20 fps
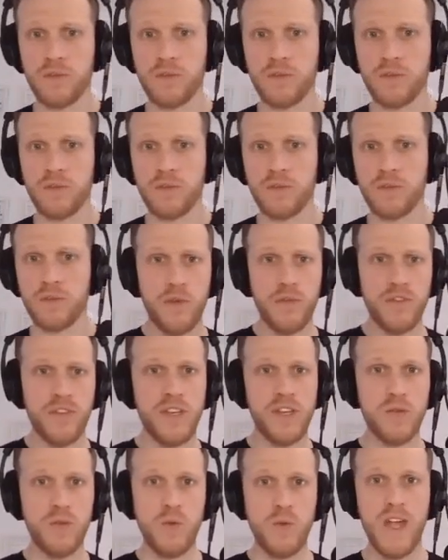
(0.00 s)
So as you've
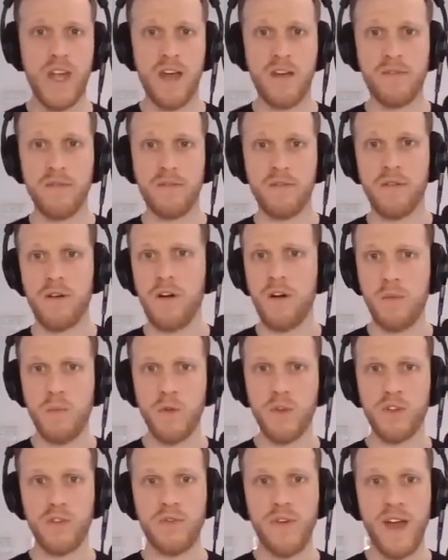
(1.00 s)
seen, we have
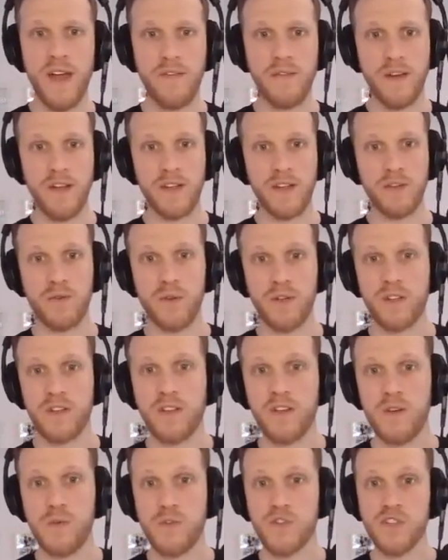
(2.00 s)
almost 500
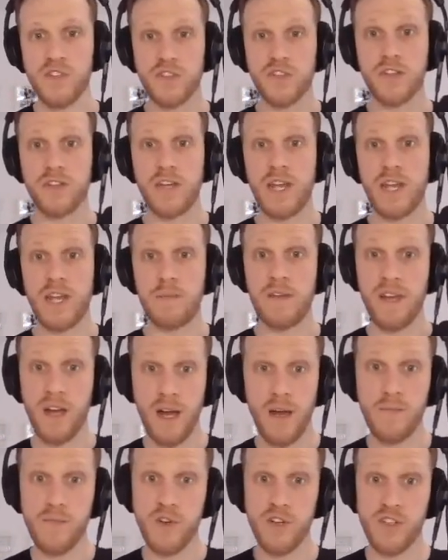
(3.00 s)
uh, registered
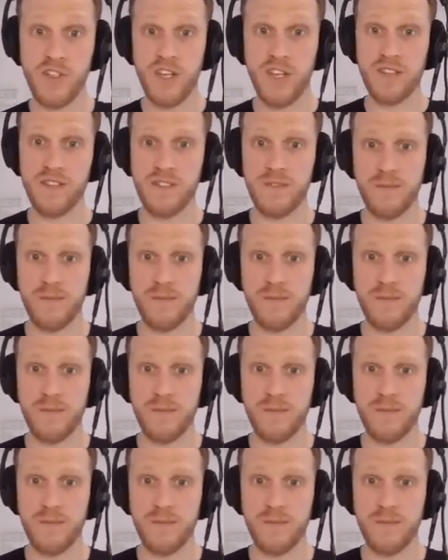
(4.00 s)
API projects.